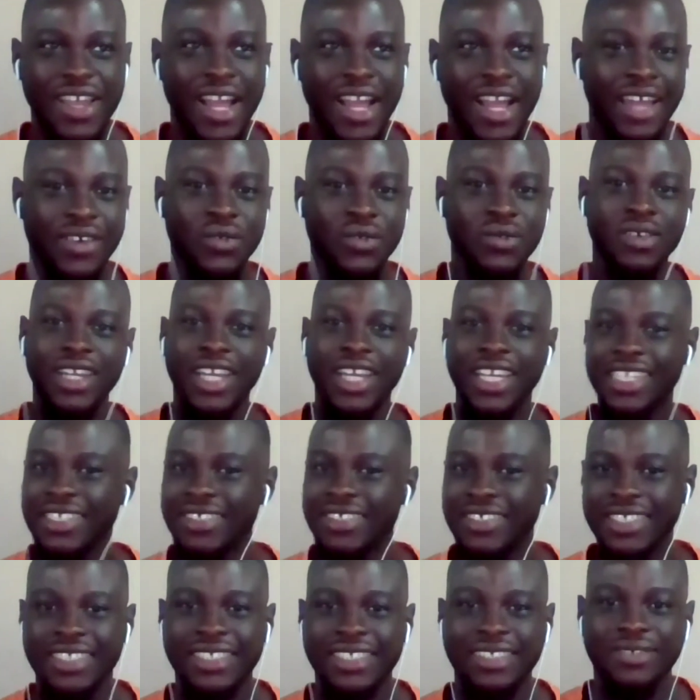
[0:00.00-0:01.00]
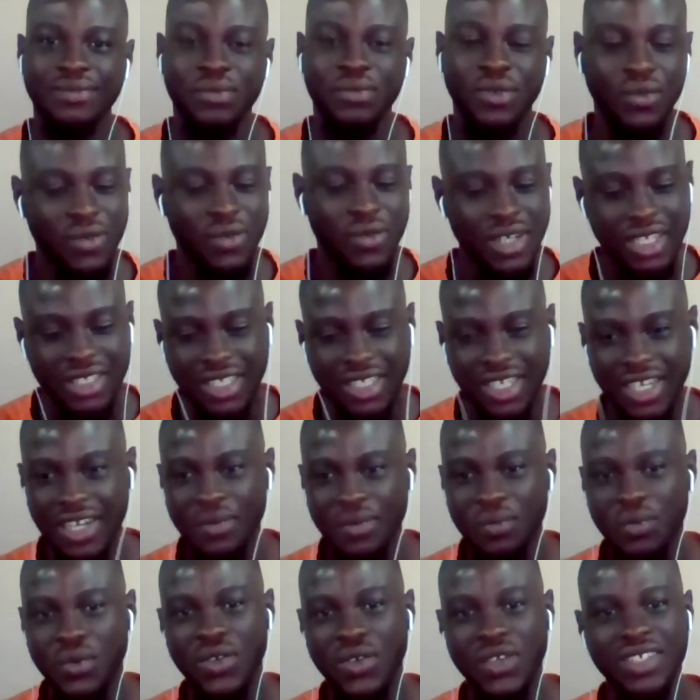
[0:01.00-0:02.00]
I don't like reading, but when I
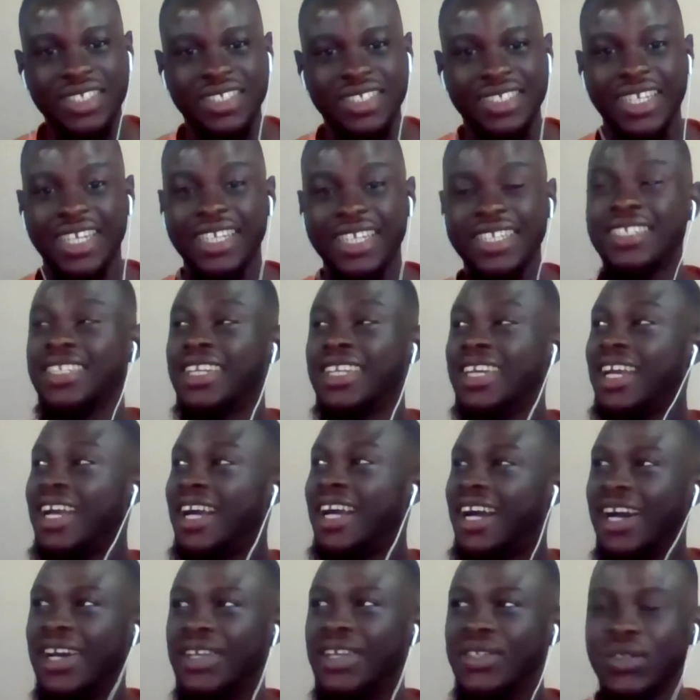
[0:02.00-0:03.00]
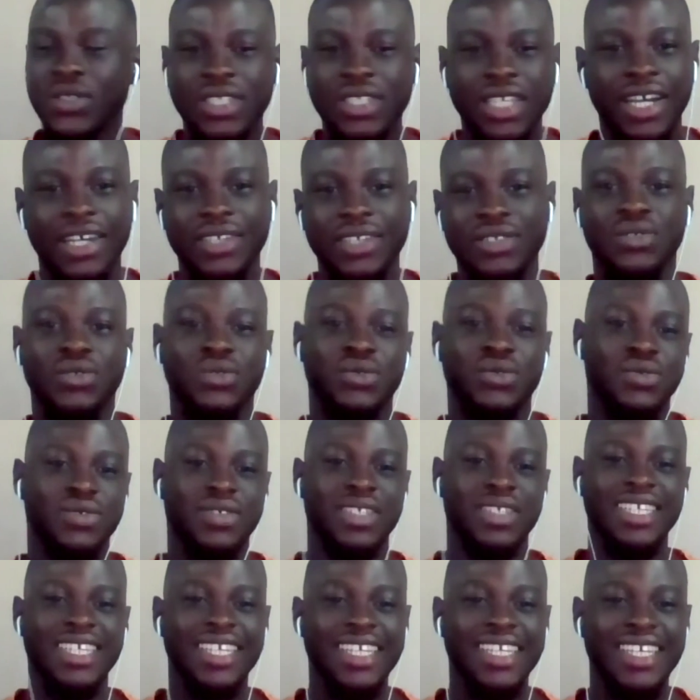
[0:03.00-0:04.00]
started product designing, I just had
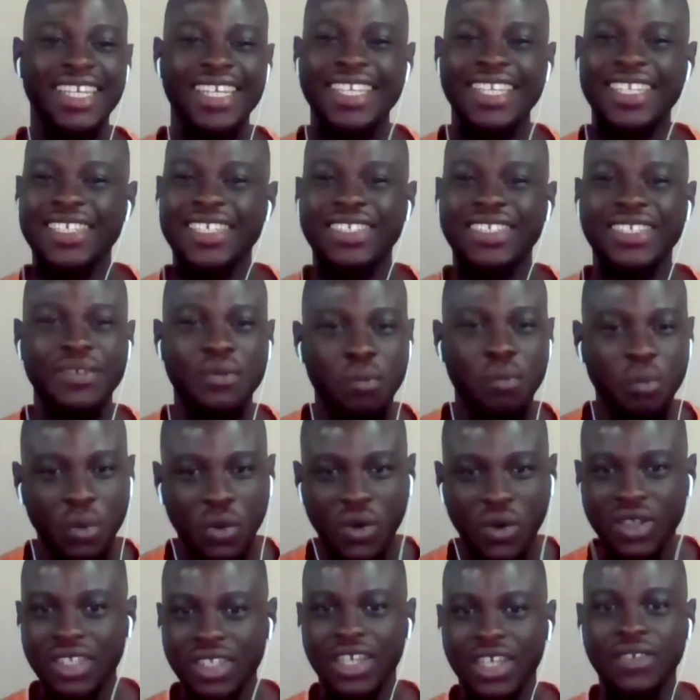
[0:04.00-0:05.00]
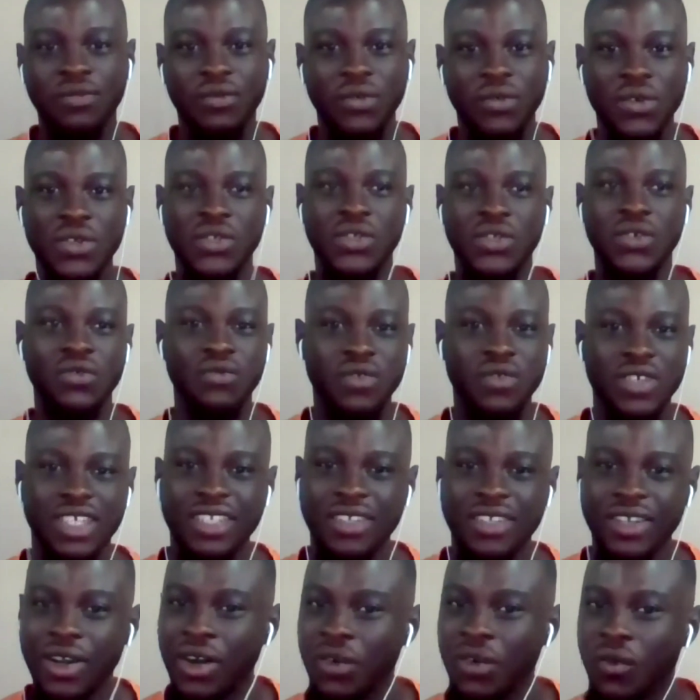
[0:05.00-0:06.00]
to. It's important for you to
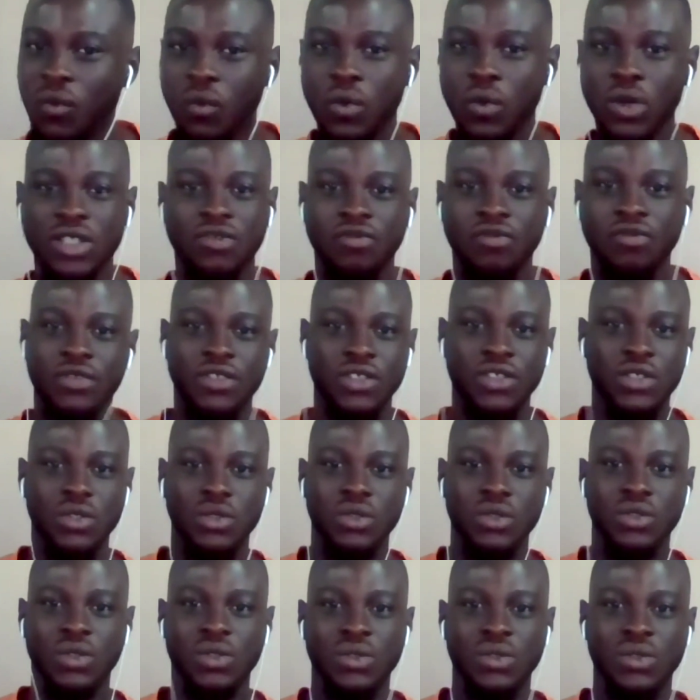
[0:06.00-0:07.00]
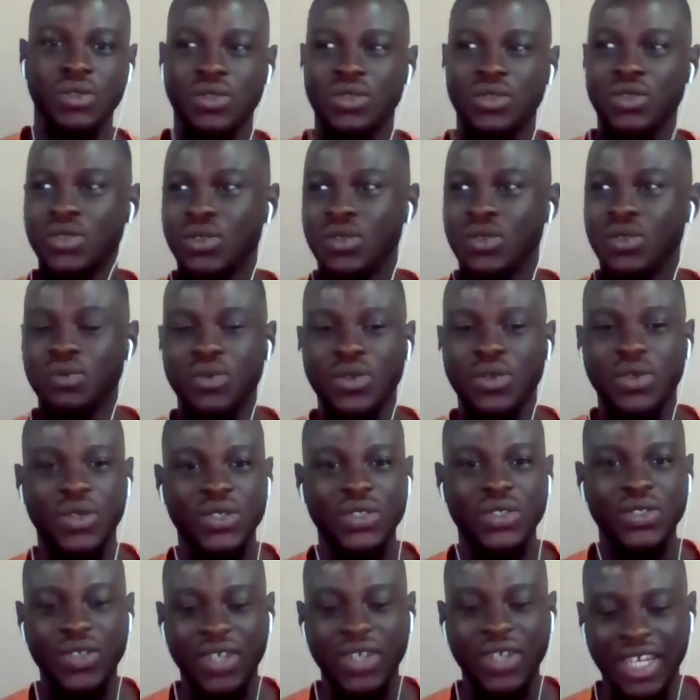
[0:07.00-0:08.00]
read and watch videos on it,
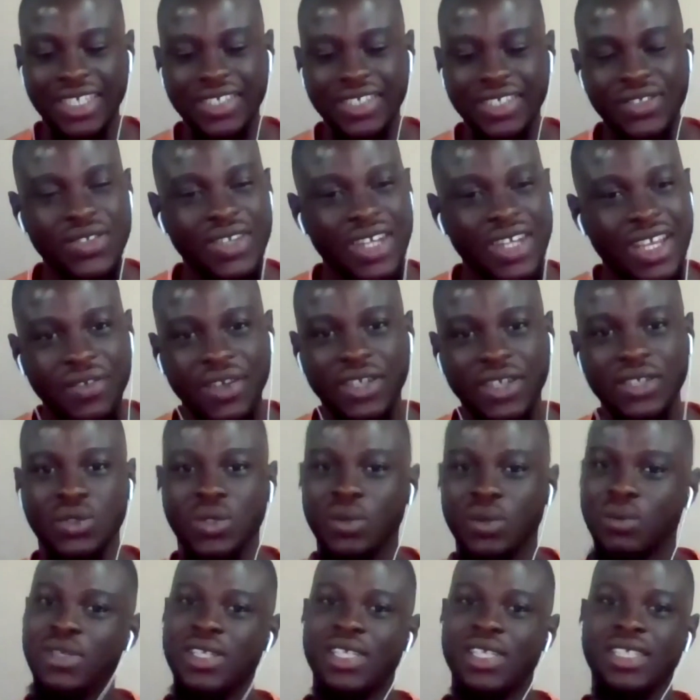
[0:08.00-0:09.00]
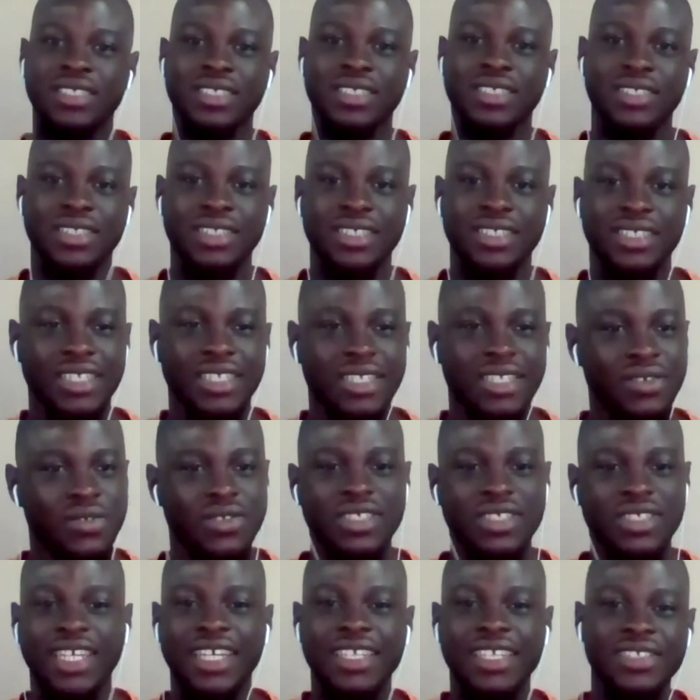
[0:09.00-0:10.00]
because you never stop learning.
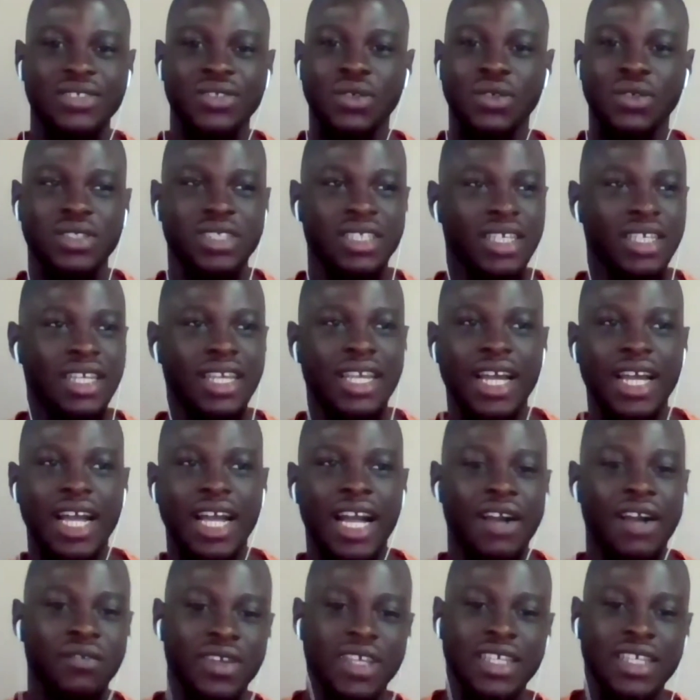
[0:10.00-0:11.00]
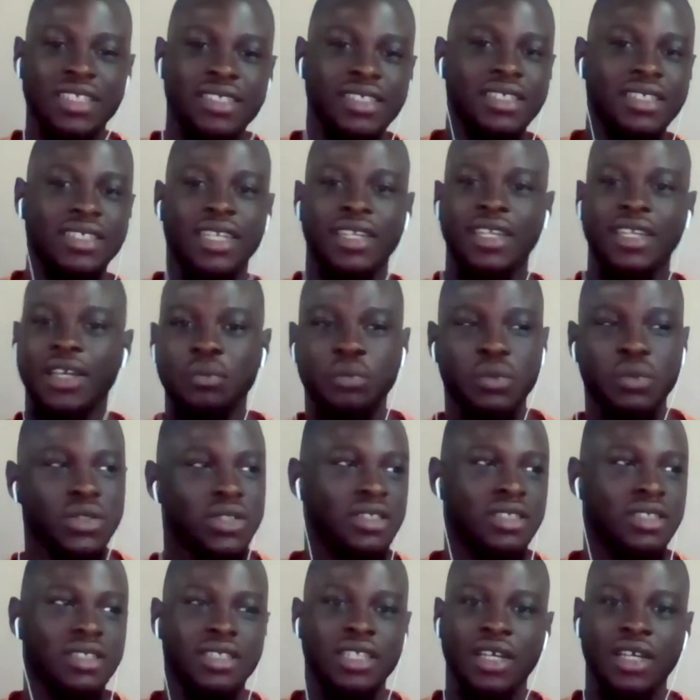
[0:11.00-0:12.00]
Design is not, I've learned it and I put
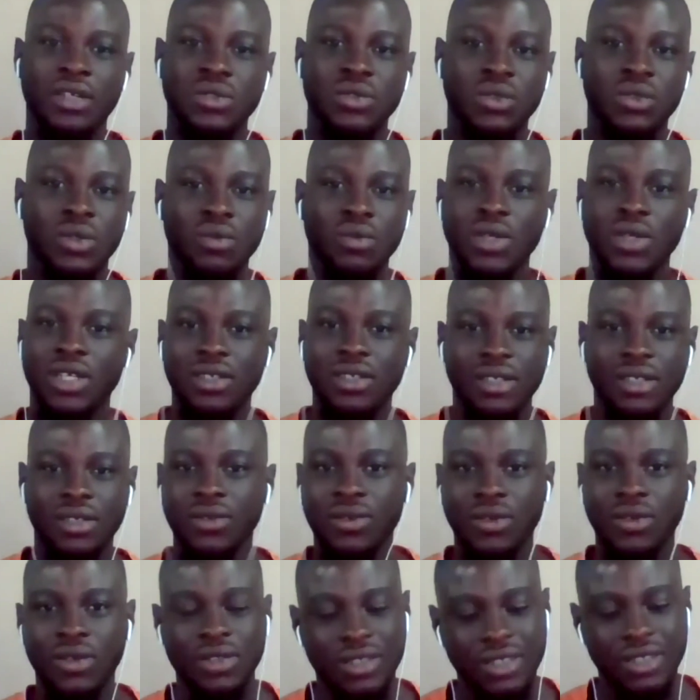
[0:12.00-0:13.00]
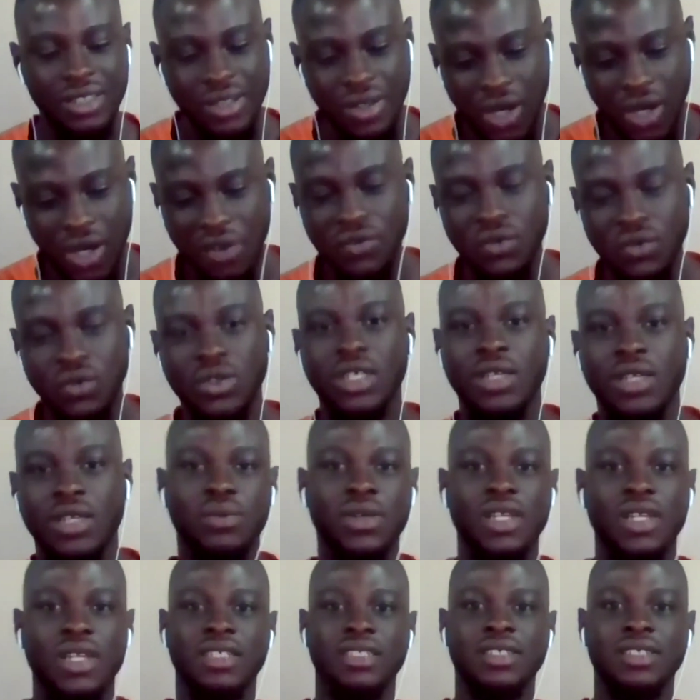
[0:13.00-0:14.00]
it down somewhere. No, you have to
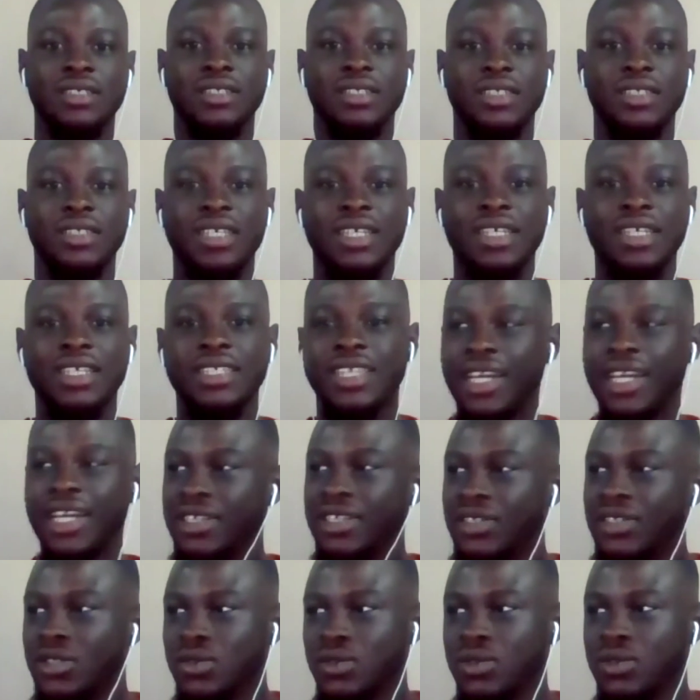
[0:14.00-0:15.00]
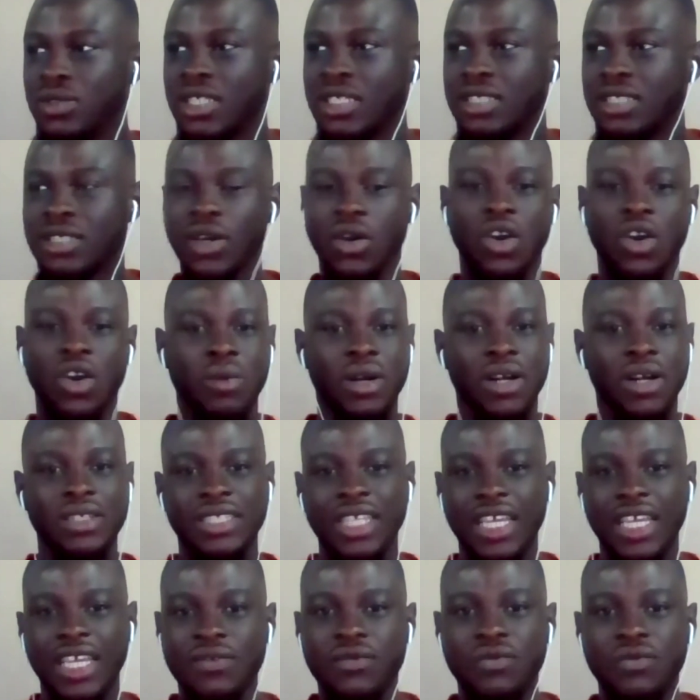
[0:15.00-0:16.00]
keep learning. There are new things that come
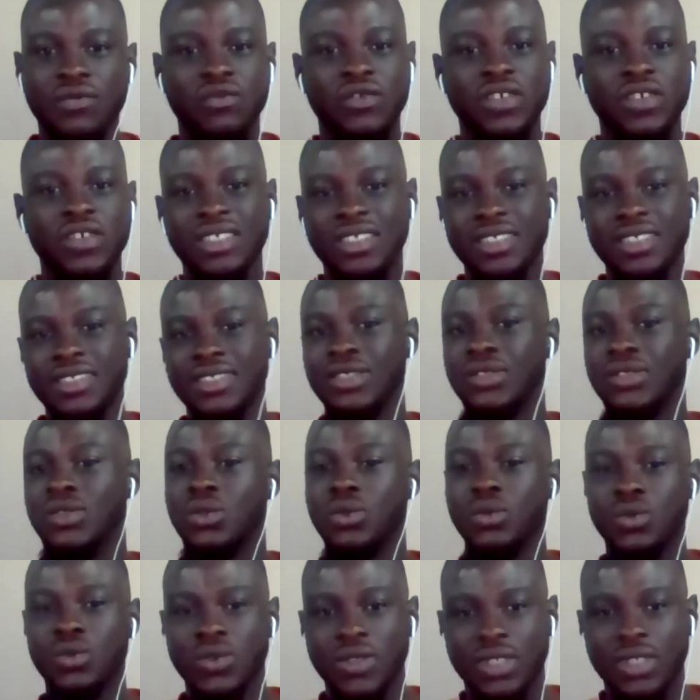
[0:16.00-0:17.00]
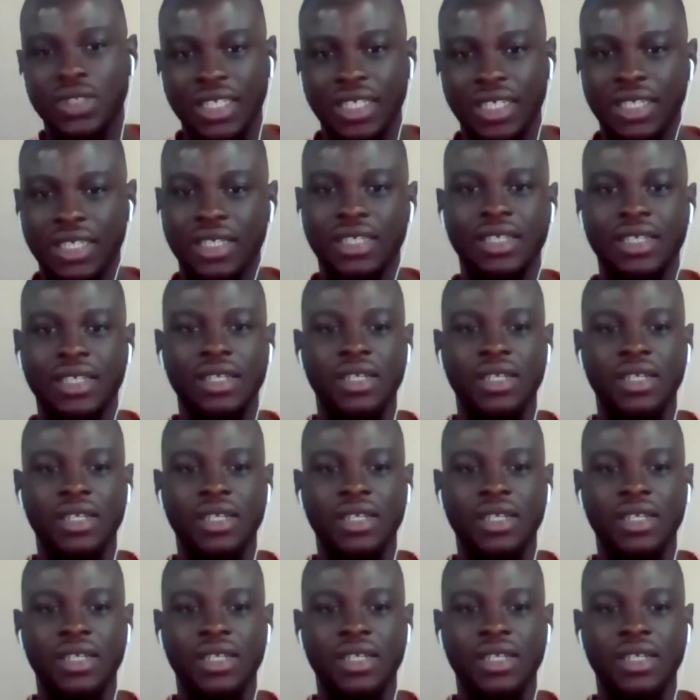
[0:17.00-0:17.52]
out every single day.